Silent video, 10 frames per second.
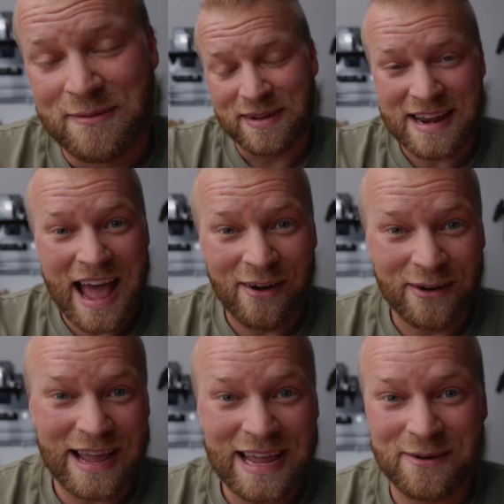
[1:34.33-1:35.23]
But
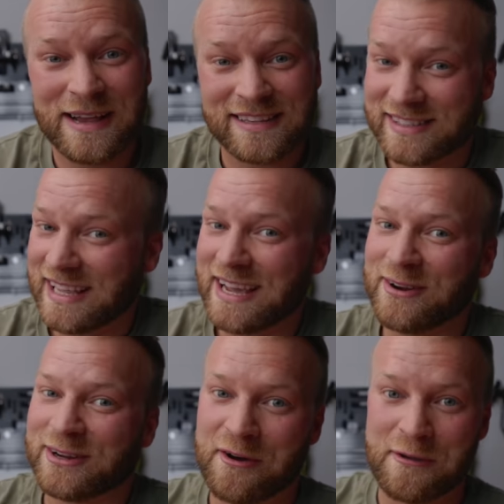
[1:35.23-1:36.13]
now, eight weeks
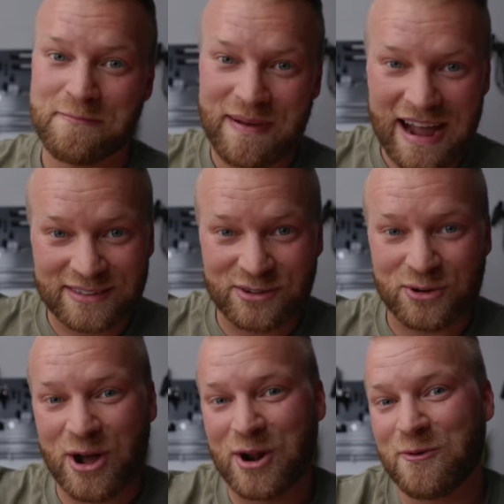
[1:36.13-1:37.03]
later, coming back to
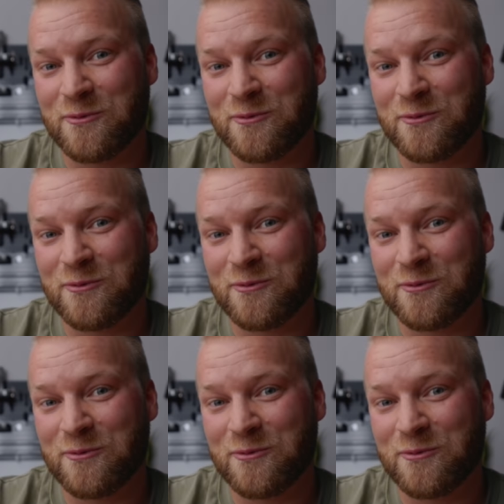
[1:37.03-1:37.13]
Toronto,